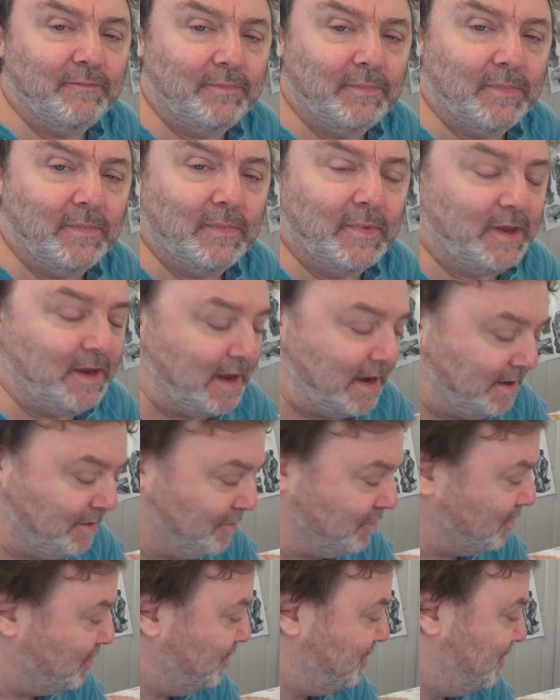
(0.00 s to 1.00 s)
the
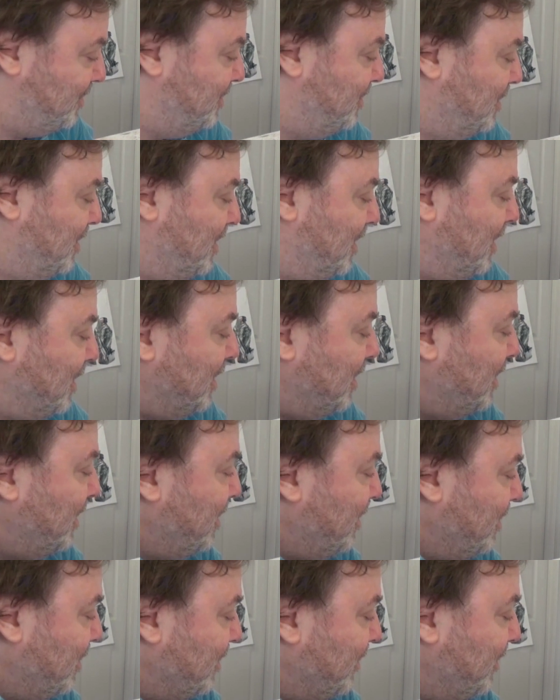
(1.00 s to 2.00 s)
angels,
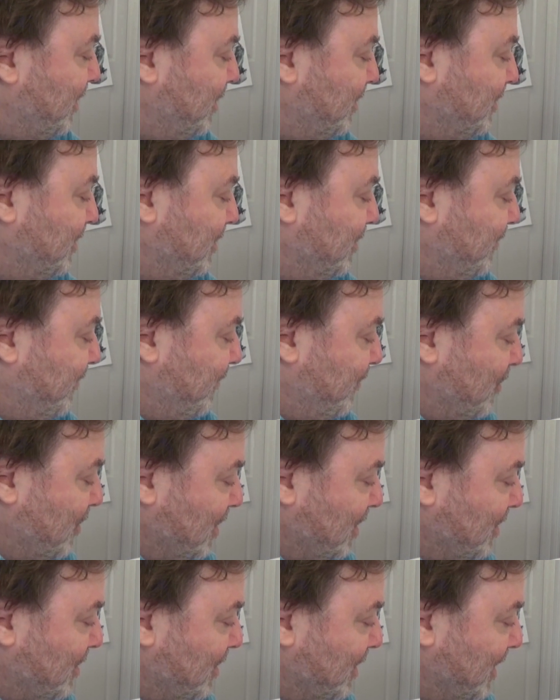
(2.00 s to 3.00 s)
here are the 4
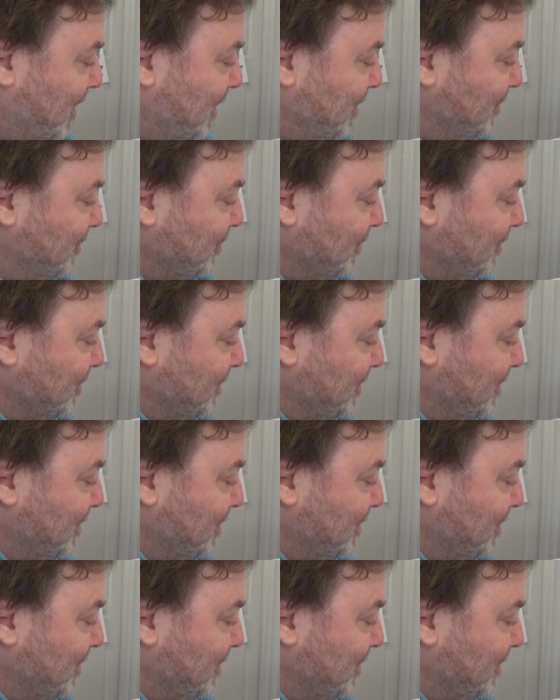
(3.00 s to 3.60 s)
little angels.